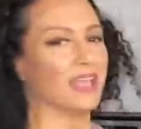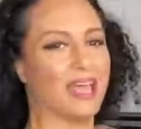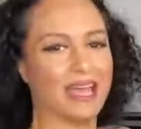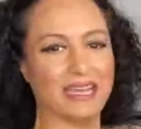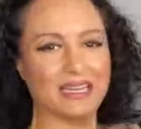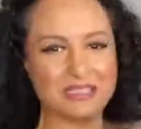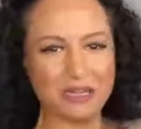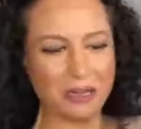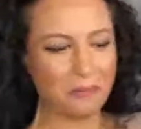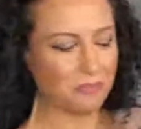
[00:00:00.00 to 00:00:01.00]
And
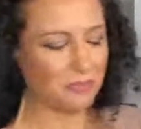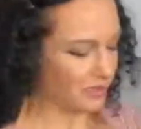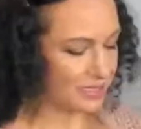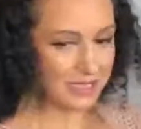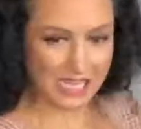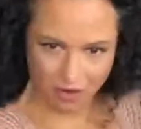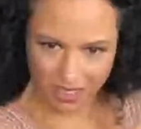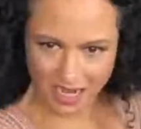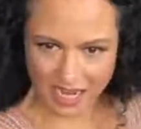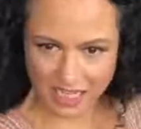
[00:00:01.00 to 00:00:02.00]
Sarah
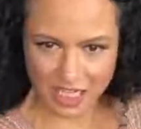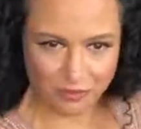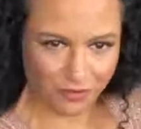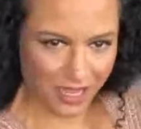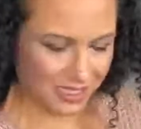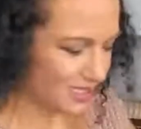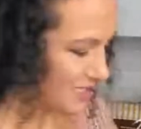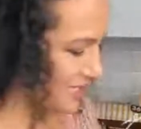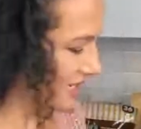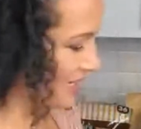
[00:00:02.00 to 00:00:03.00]
and I
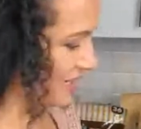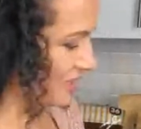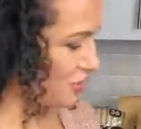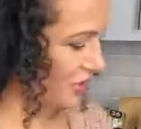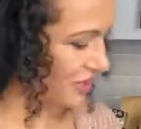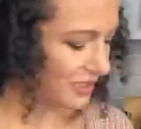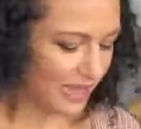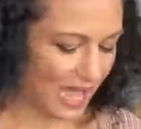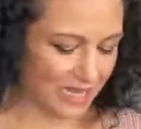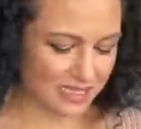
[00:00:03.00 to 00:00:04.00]
confessed during the
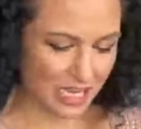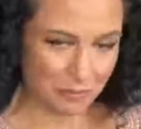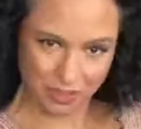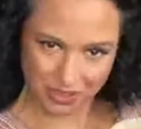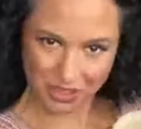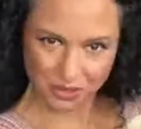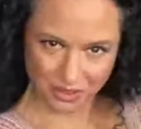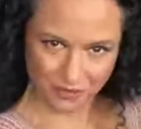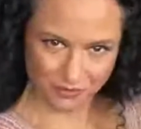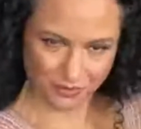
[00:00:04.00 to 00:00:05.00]
last episode
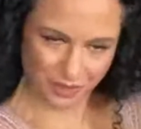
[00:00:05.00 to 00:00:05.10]
of